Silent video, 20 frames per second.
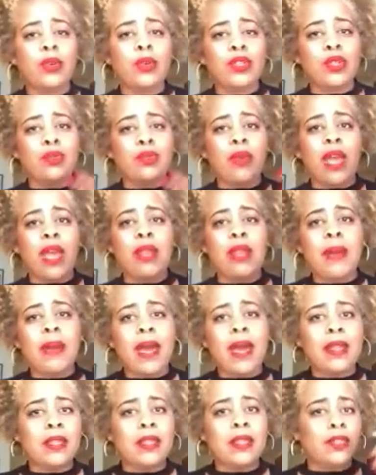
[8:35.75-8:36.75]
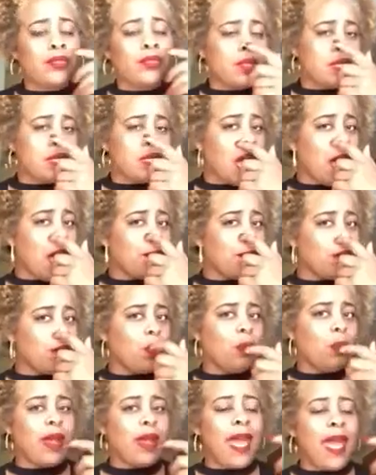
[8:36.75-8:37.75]
or to write about a different topic or
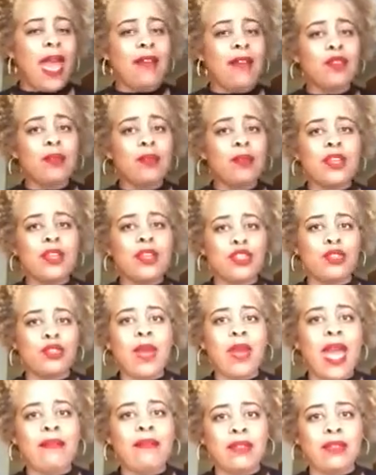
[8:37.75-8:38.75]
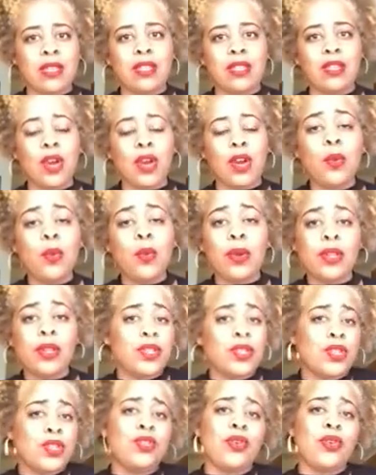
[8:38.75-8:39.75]
what have you, because you haven't done the homework,
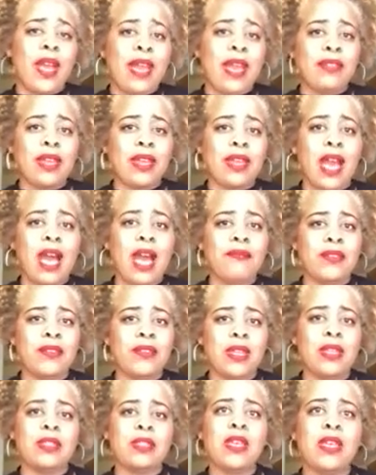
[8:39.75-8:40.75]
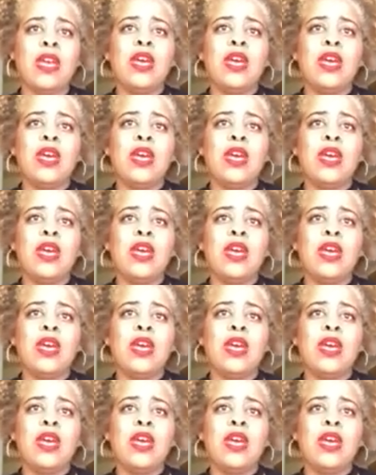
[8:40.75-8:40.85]
so you don't have the confidence.